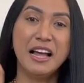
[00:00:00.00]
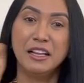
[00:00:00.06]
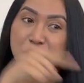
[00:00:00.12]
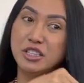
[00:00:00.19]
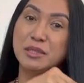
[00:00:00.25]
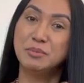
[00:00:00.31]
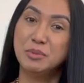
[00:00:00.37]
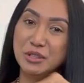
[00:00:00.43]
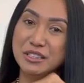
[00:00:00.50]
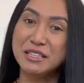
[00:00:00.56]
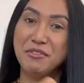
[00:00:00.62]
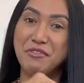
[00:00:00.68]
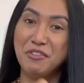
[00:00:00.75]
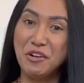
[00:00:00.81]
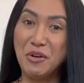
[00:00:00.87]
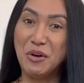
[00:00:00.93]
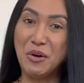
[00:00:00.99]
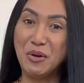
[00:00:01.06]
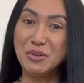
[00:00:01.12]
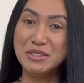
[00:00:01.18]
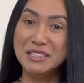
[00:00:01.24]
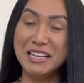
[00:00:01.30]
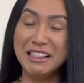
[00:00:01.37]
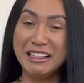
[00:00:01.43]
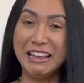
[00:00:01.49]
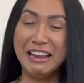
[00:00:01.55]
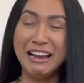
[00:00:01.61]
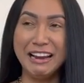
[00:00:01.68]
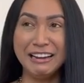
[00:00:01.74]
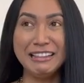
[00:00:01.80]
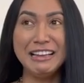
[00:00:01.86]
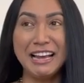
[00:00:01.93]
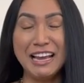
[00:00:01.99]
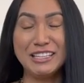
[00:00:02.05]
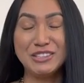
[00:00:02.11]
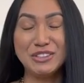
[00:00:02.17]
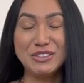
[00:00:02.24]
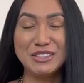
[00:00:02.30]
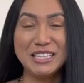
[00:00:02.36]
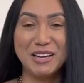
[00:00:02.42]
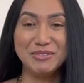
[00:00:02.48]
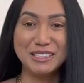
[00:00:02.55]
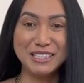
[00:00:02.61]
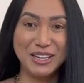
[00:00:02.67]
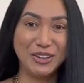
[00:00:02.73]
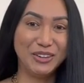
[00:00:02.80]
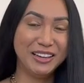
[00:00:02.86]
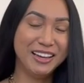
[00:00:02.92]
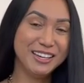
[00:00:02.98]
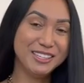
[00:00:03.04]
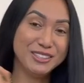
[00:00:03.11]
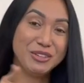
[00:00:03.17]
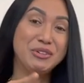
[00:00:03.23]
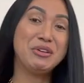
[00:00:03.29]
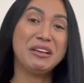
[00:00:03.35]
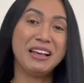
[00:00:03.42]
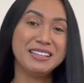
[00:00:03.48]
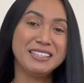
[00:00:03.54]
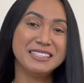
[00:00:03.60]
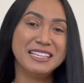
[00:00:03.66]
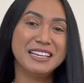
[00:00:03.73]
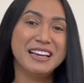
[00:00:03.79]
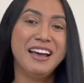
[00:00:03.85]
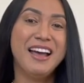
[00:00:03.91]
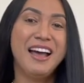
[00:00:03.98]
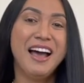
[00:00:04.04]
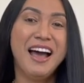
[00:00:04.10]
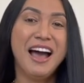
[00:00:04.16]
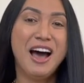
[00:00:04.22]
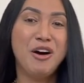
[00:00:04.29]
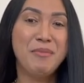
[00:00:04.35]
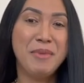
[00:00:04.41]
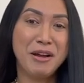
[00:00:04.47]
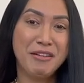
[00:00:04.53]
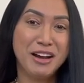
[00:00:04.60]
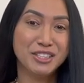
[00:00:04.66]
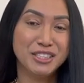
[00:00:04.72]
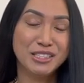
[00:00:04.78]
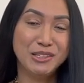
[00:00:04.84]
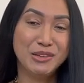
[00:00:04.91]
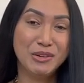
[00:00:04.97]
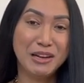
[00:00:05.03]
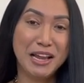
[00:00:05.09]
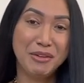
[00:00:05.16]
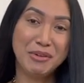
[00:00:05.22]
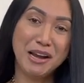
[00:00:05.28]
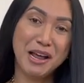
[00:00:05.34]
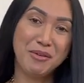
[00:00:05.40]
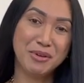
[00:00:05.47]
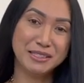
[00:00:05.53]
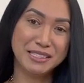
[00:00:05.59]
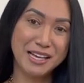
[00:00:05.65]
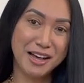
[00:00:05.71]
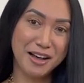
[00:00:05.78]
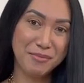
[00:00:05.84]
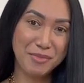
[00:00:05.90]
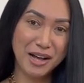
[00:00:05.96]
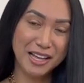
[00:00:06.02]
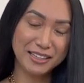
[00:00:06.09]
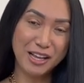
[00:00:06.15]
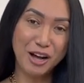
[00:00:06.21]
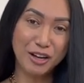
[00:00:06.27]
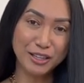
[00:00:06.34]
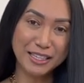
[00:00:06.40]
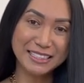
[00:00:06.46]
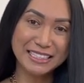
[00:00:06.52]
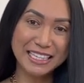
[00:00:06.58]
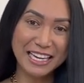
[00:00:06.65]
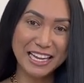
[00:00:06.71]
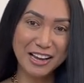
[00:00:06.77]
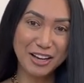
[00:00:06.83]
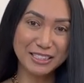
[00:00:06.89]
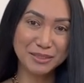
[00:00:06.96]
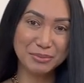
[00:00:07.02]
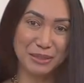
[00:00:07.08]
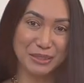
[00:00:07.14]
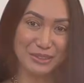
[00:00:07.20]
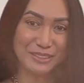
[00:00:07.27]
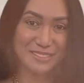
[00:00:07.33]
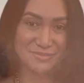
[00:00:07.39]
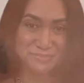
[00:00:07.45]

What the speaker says: just put some photos in there. I think I took some, so you can see how my rashes look like when I was at Auckland City Hospital.